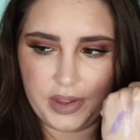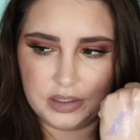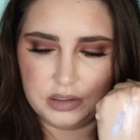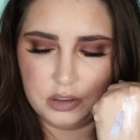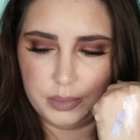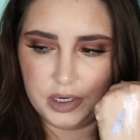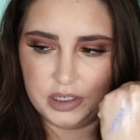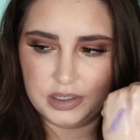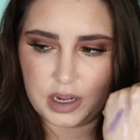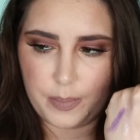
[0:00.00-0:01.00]
that's so pretty.
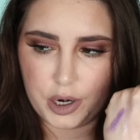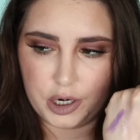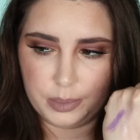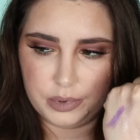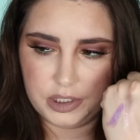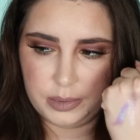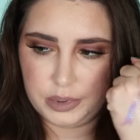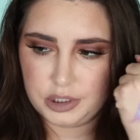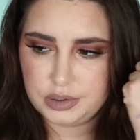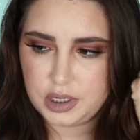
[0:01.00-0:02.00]
It's like a purpley
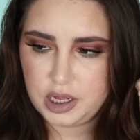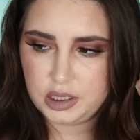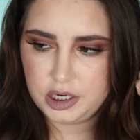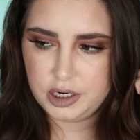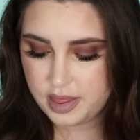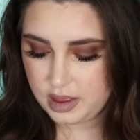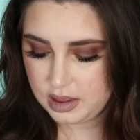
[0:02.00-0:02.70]
blue color. And